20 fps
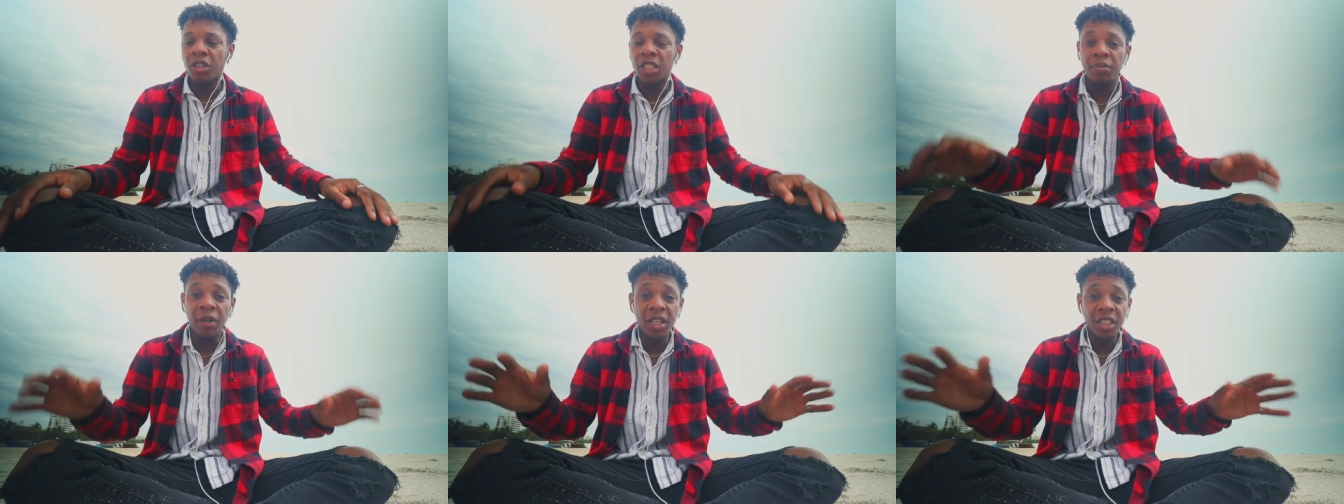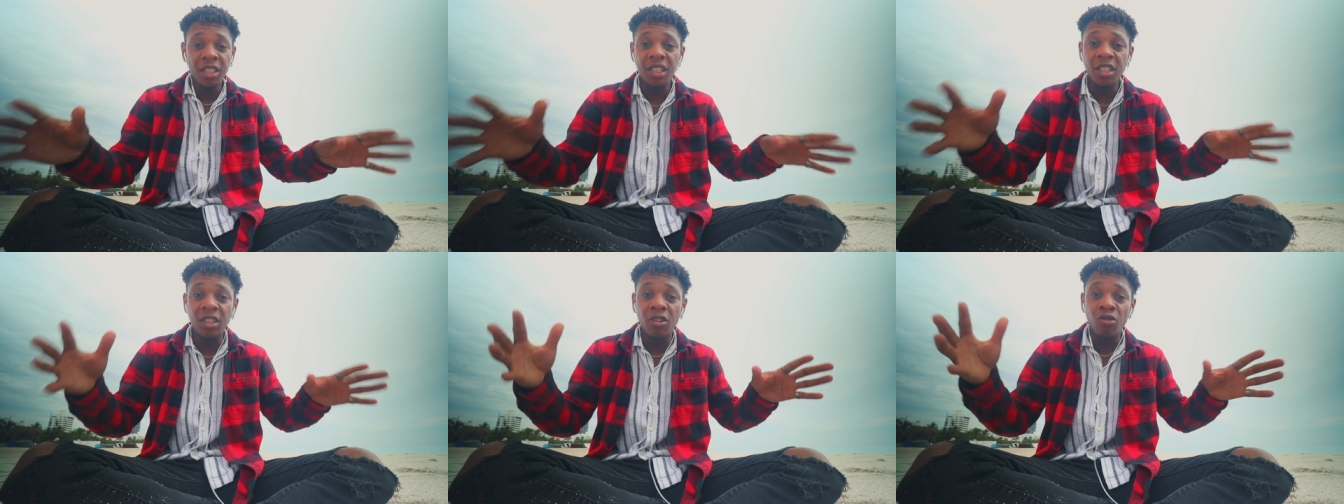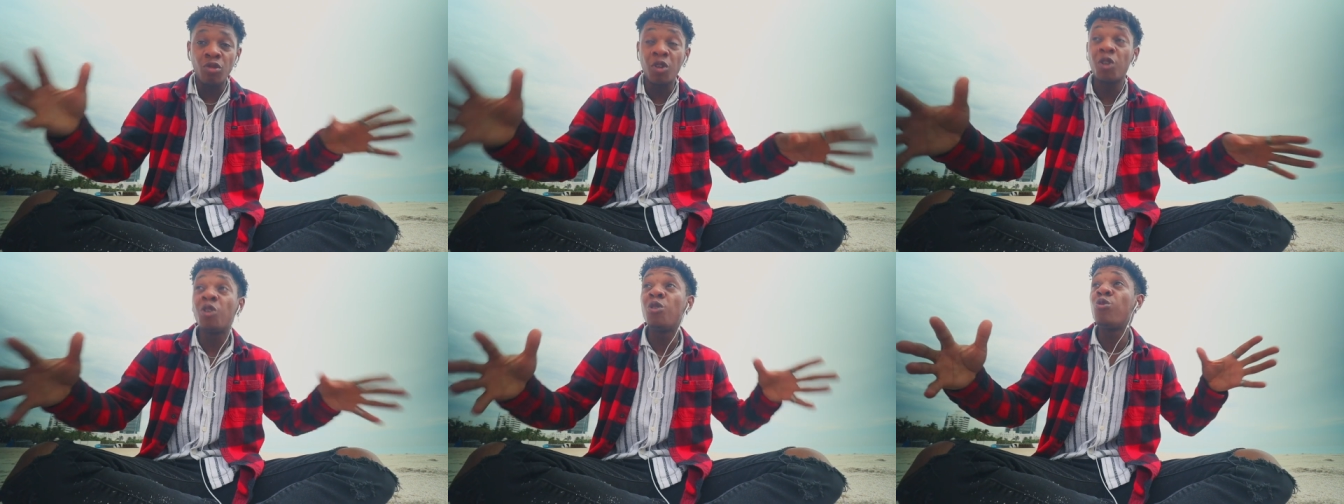especially in the
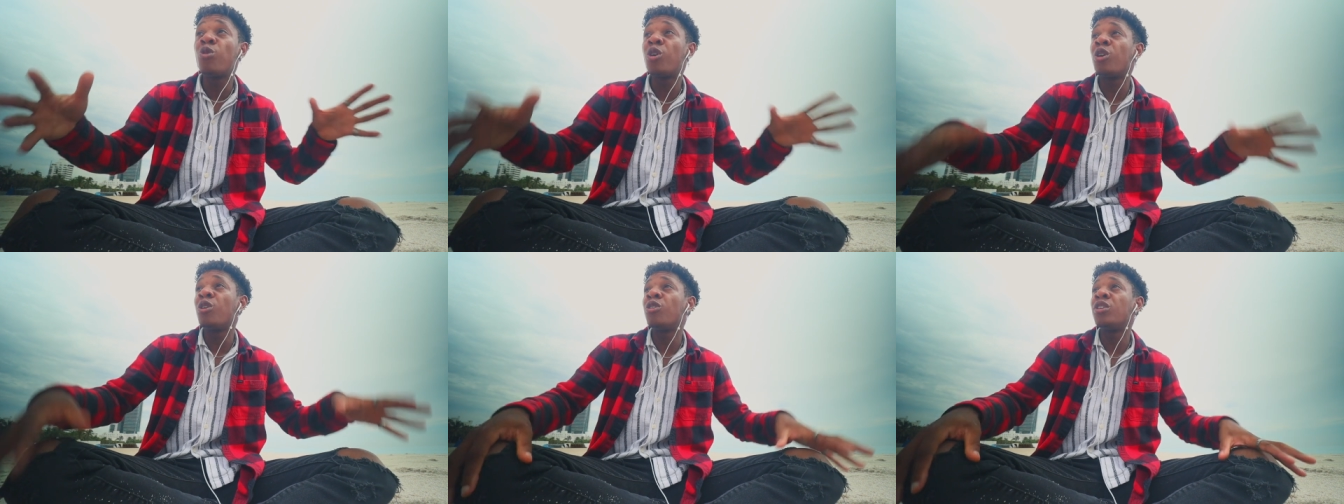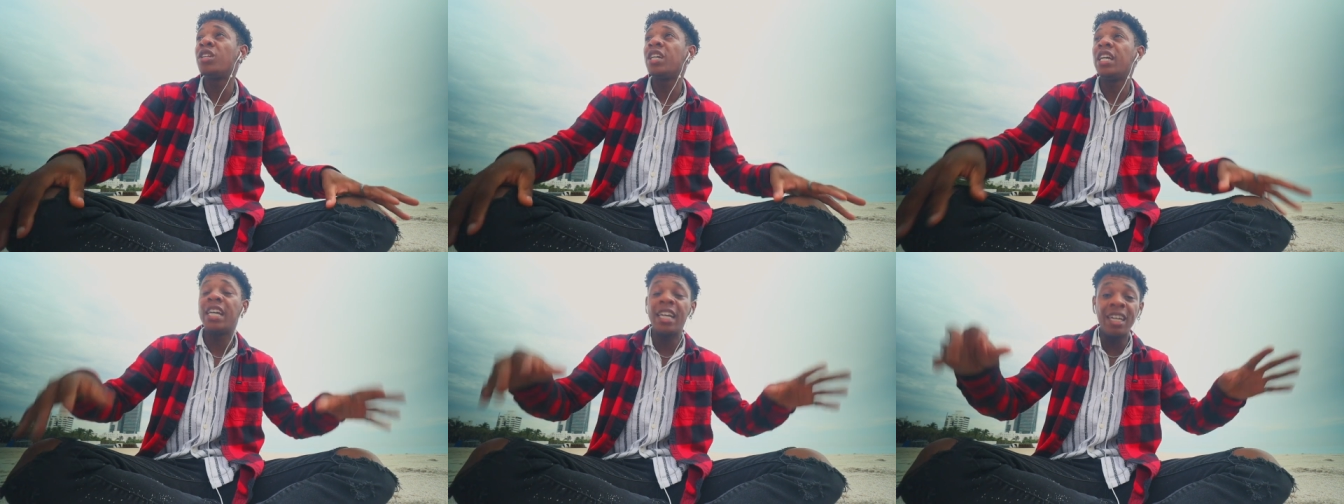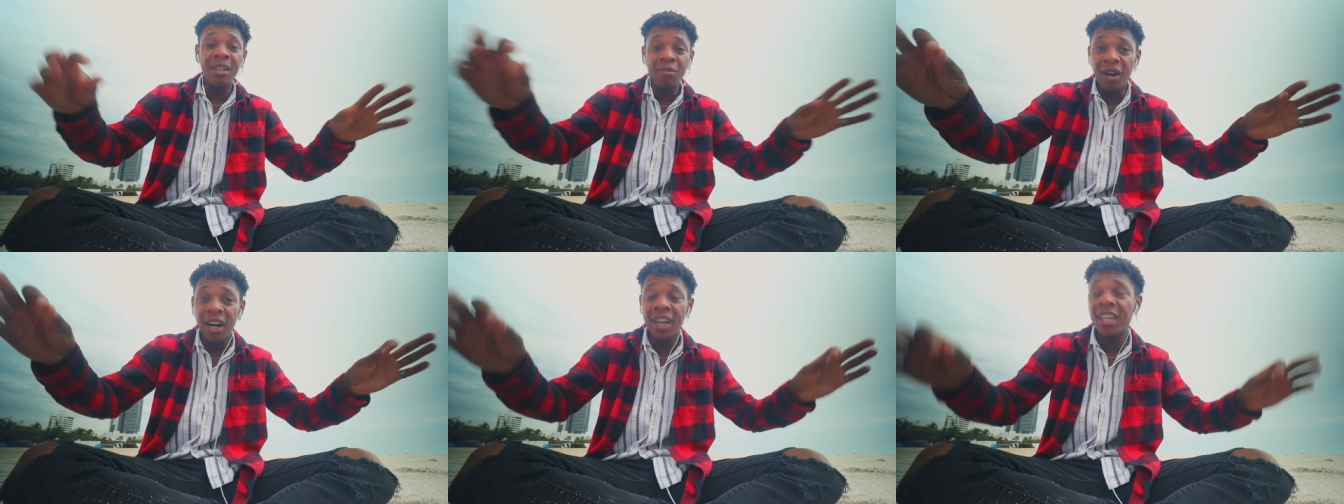real world
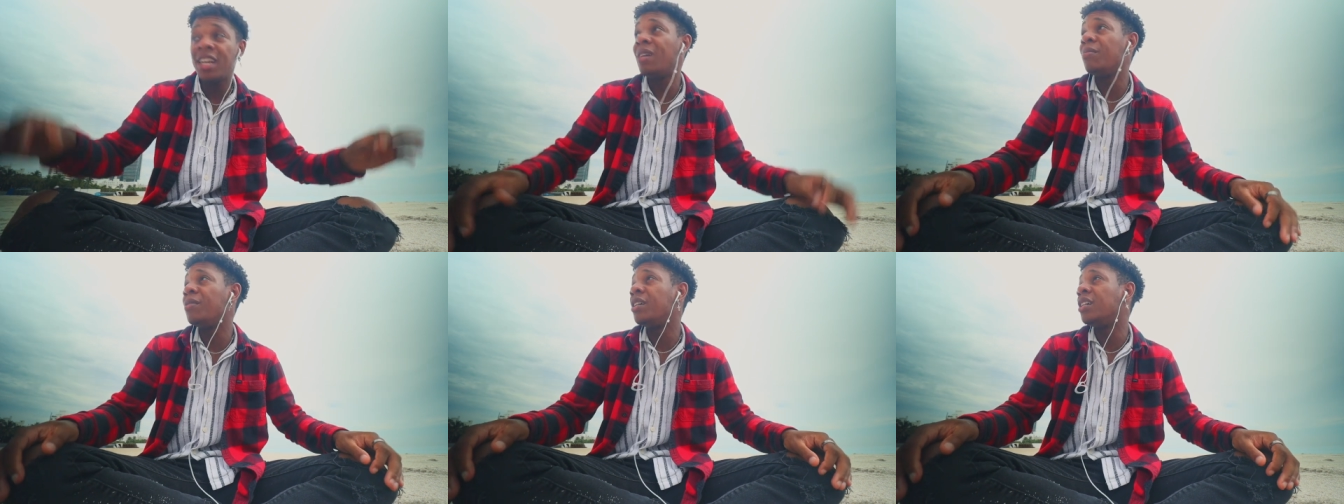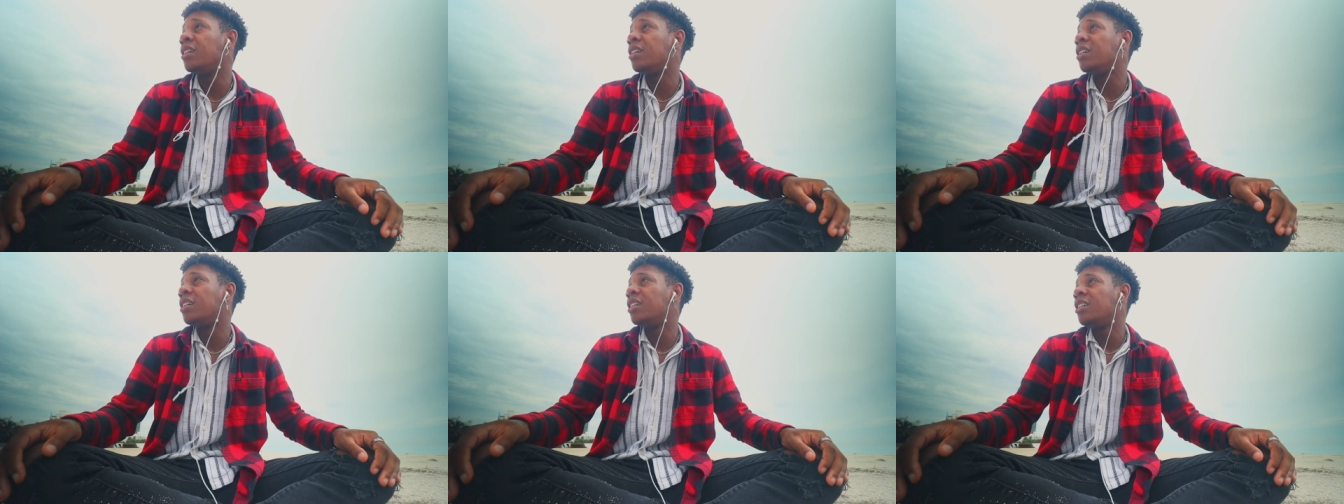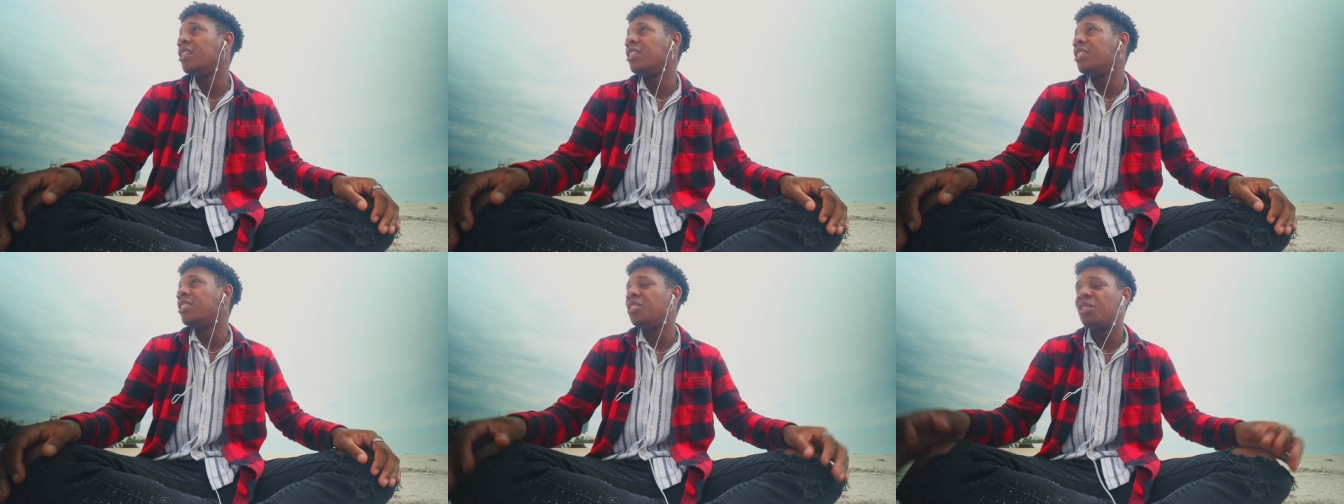in Miami,
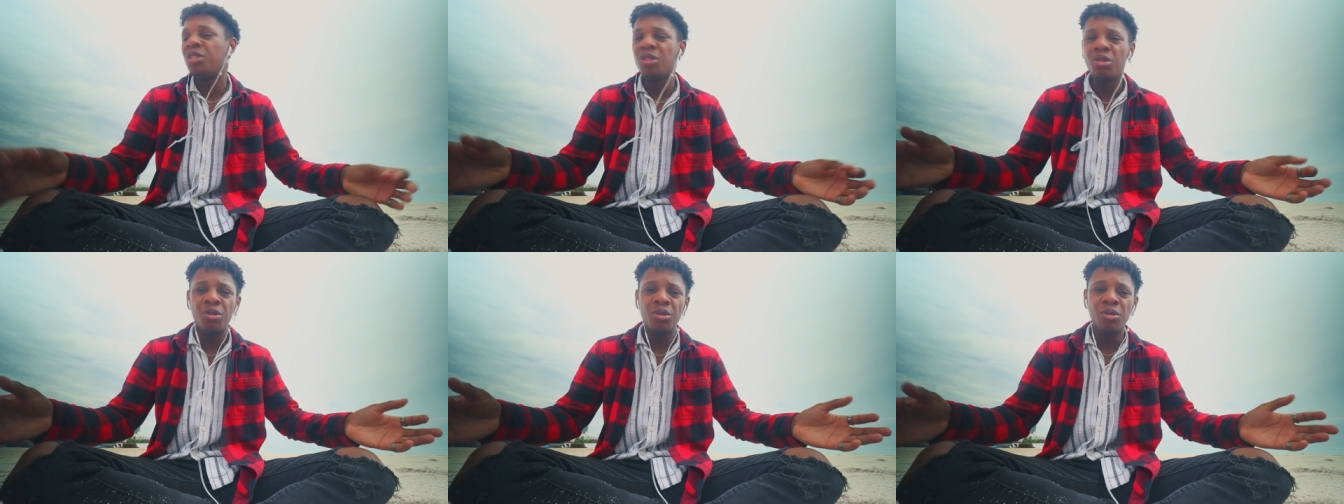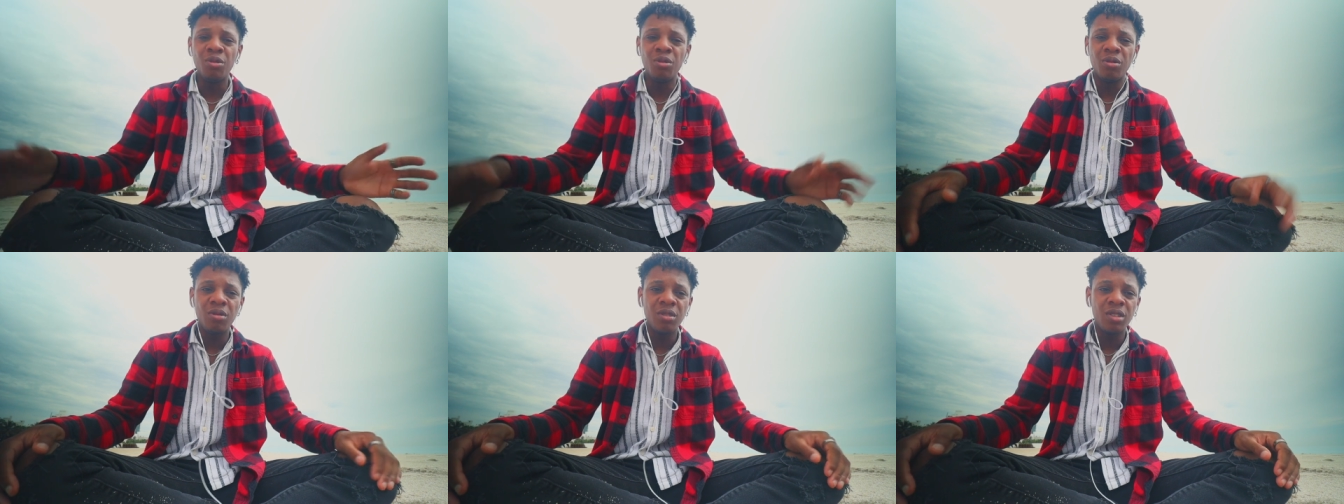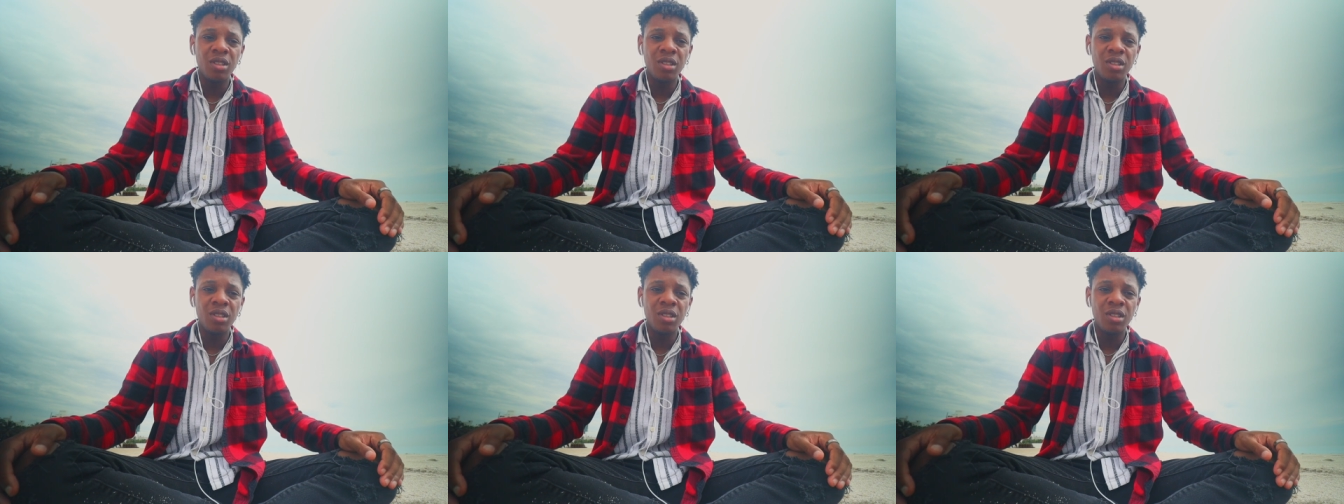to,